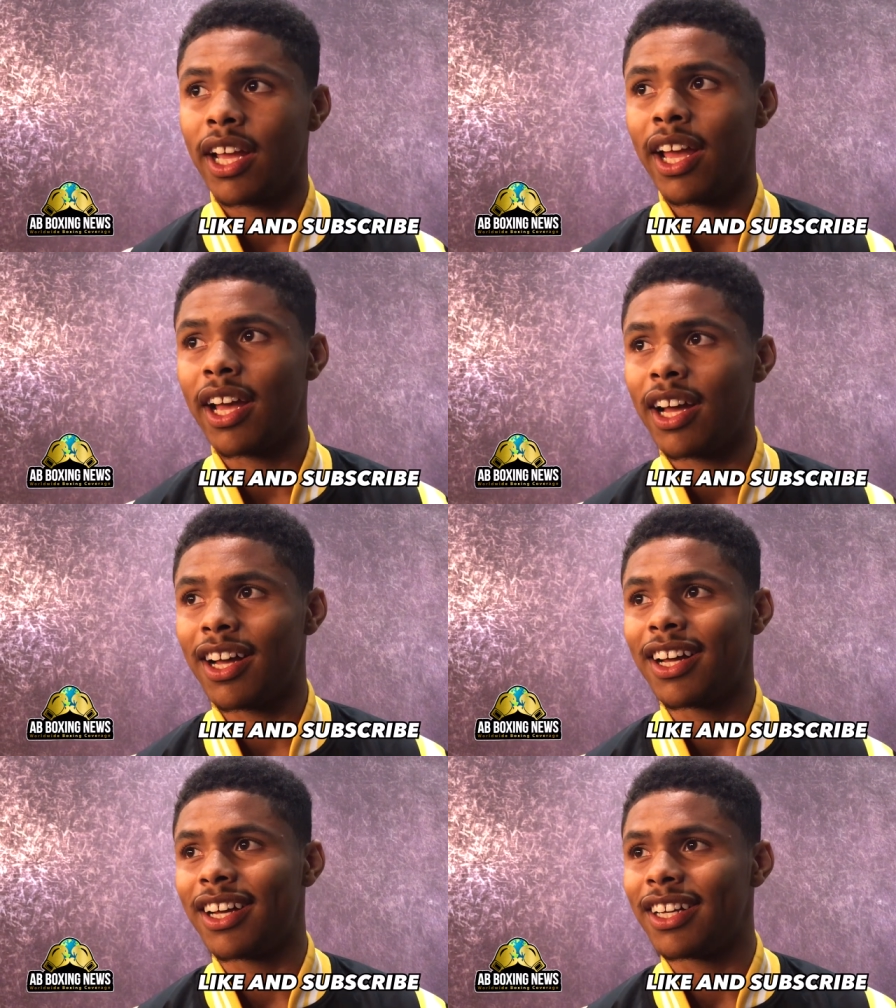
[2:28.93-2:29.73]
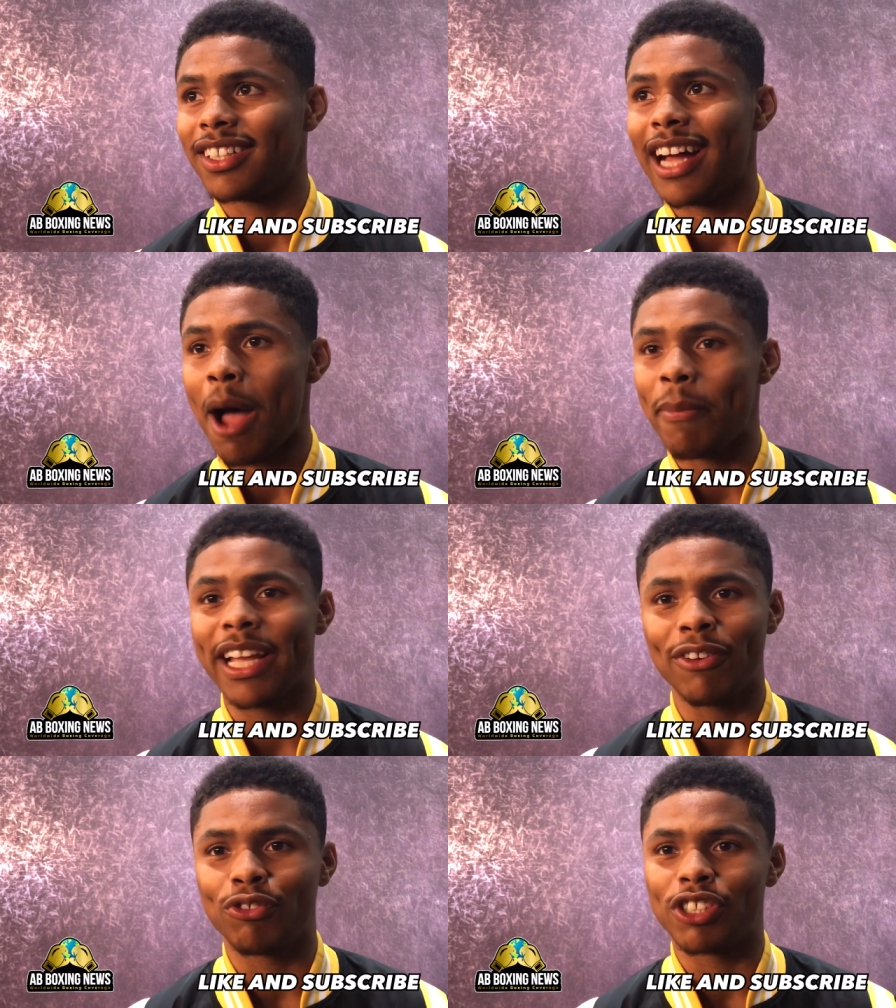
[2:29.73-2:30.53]
And, uh, I'm gonna
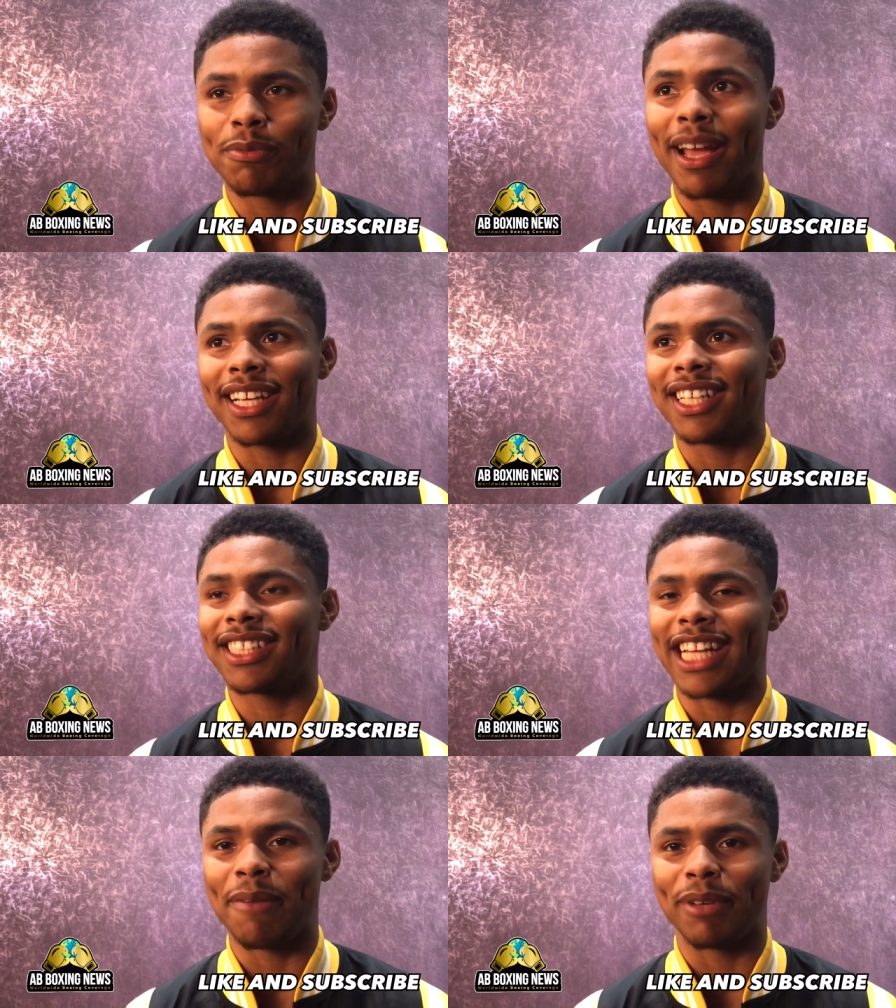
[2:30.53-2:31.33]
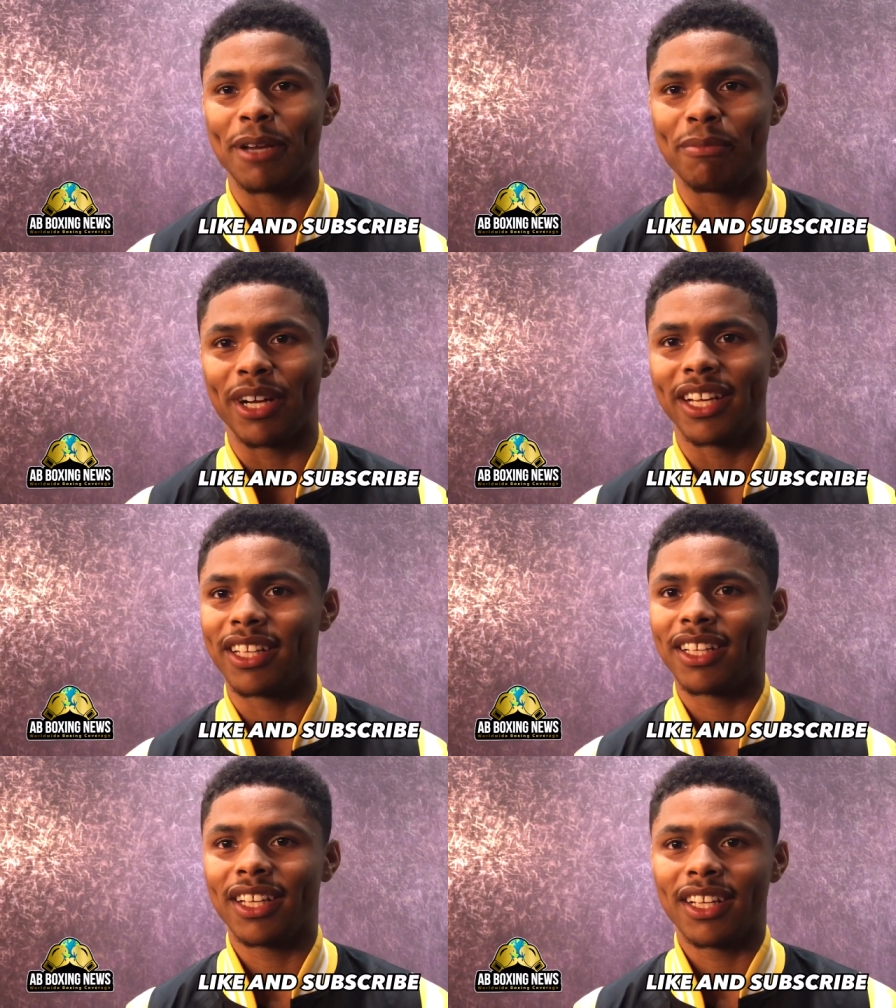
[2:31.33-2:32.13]
give him respect, he's a champion, but
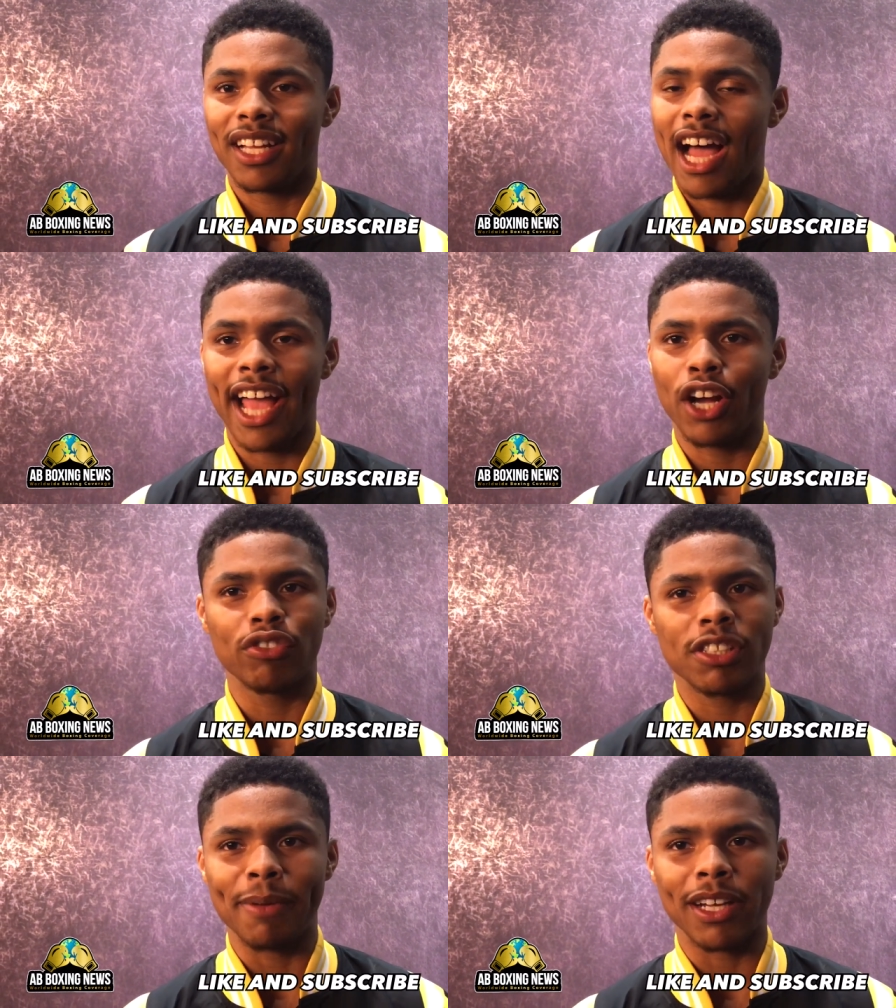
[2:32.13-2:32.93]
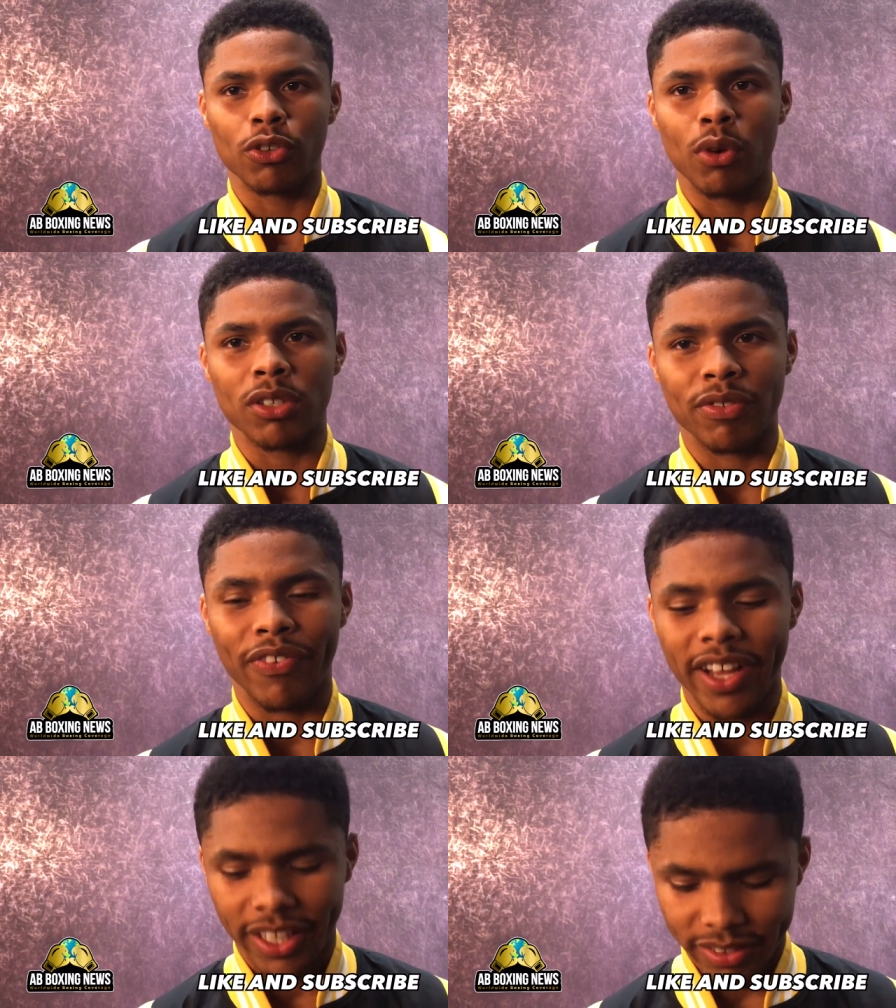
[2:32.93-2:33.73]
yeah. I ain't gonna respect him once we fight.